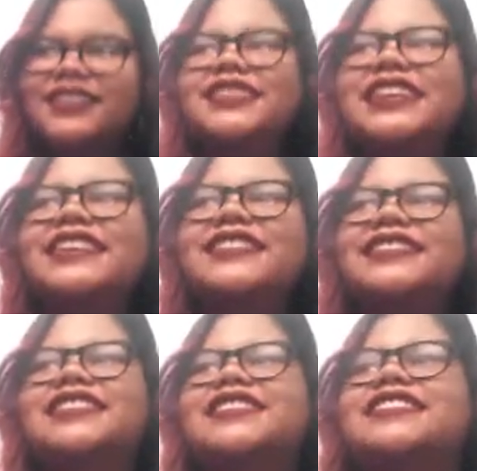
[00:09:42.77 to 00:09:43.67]
Those
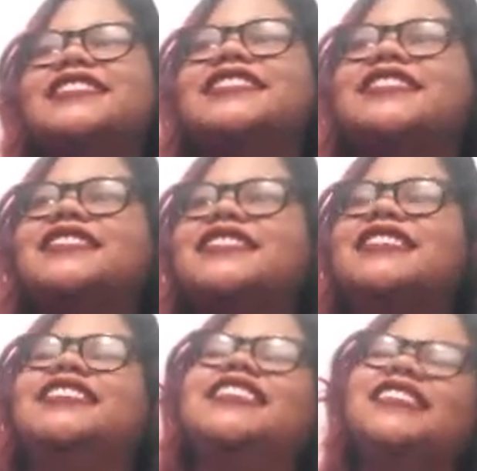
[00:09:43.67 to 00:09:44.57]
songs are just,
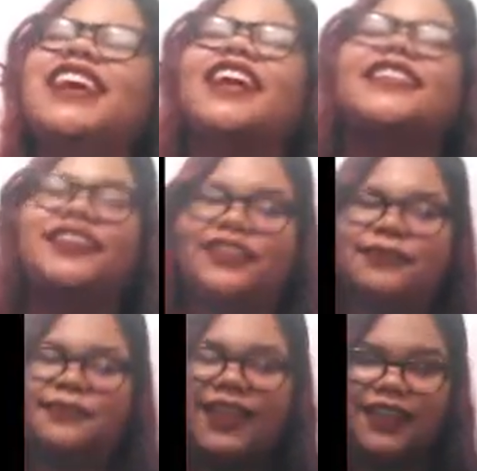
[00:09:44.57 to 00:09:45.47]
I love
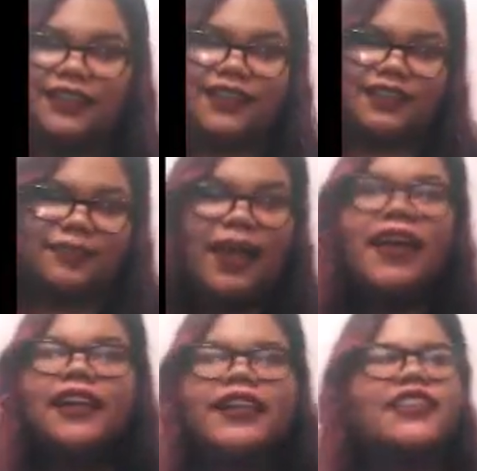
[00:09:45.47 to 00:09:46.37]
them. I love them.
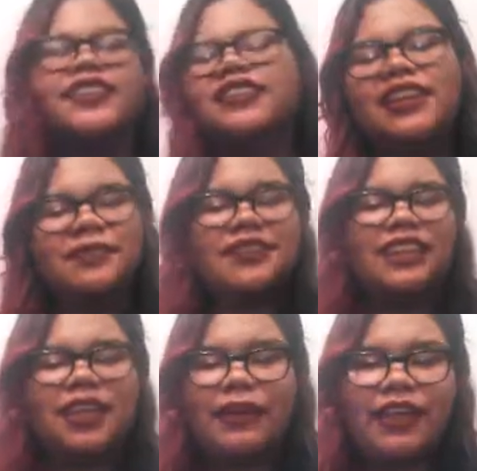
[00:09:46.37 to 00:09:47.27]
I'm going to
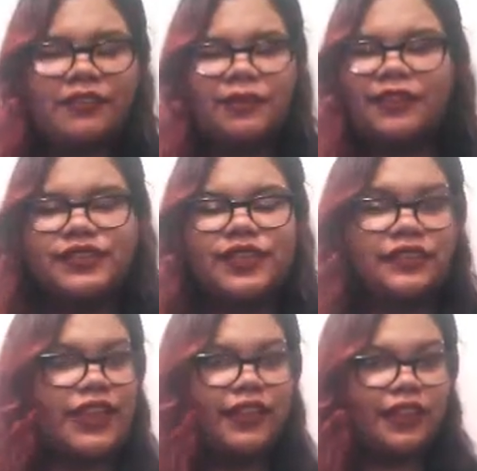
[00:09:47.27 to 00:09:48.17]
say that about every one of these
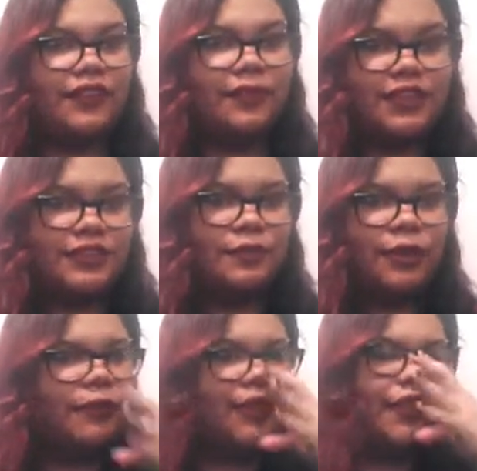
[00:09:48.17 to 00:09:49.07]
songs. I love them. That's just
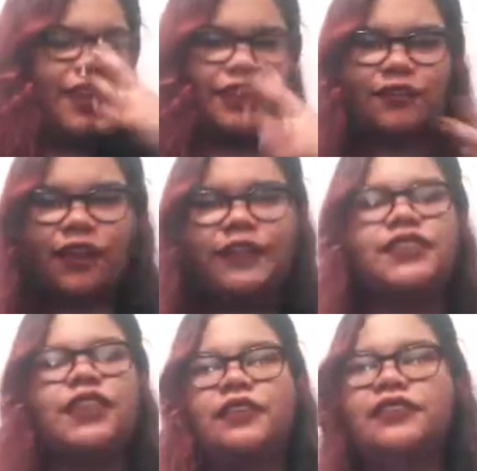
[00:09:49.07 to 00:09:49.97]
point blank. I love all
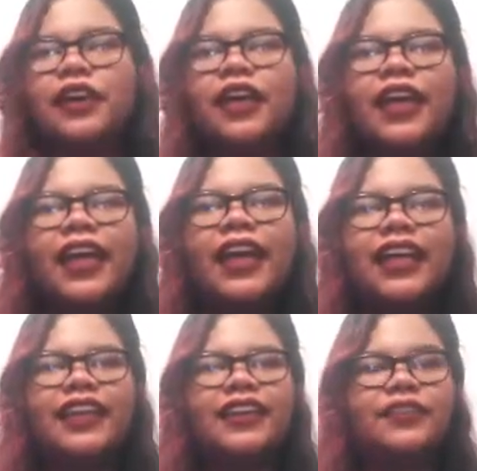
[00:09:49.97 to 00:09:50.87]
these songs.
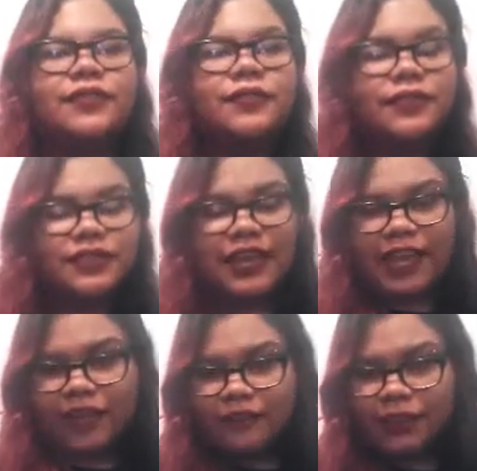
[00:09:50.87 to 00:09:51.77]
And of course
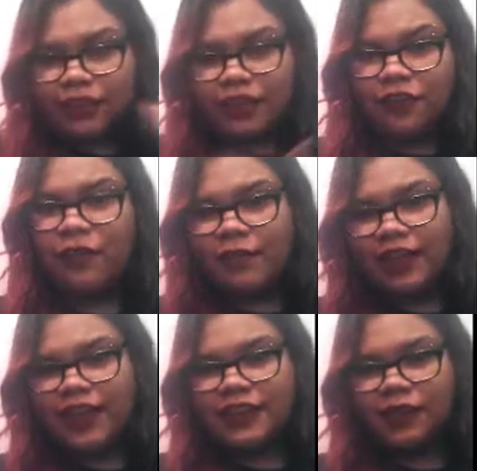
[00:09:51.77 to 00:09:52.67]
I have my Graveyard
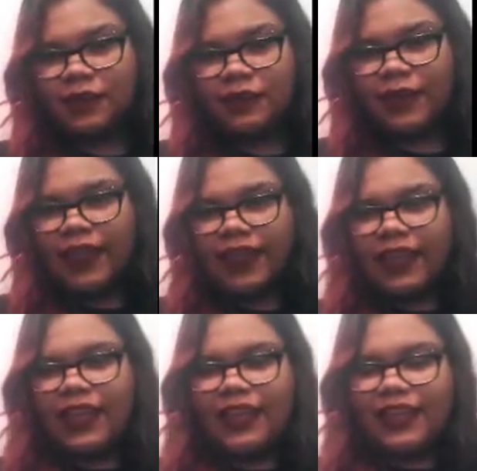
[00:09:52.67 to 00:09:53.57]
Baby tattoo,
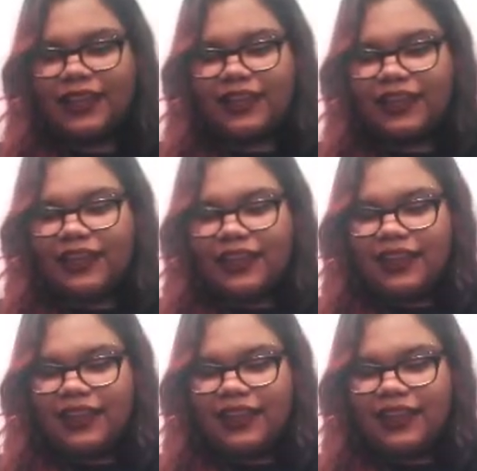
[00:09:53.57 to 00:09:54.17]
and